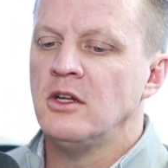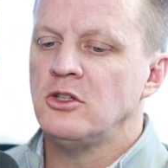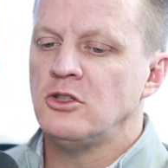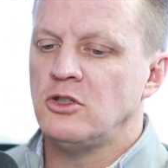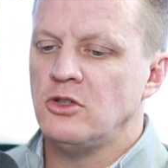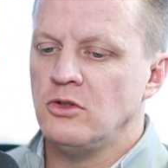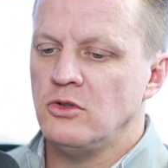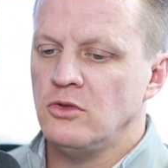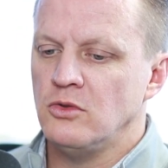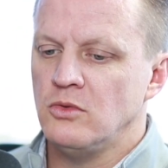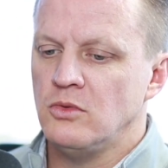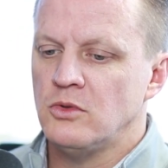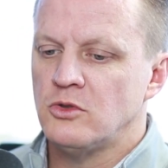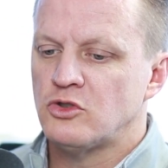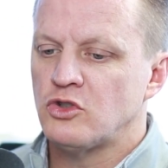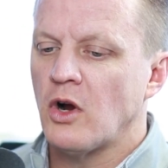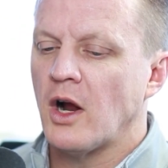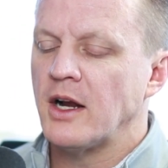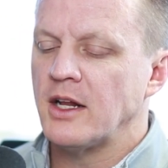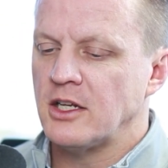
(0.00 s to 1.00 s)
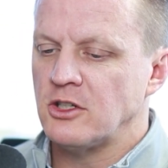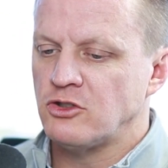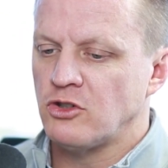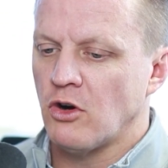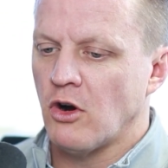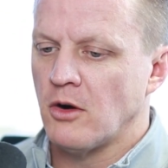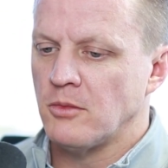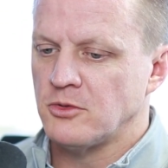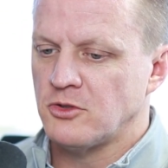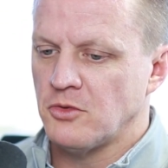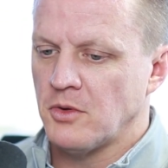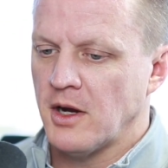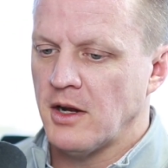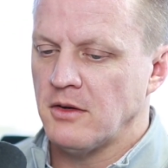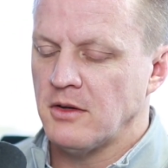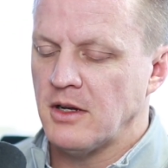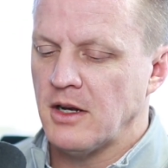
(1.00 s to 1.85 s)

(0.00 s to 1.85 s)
to try to get your arms around.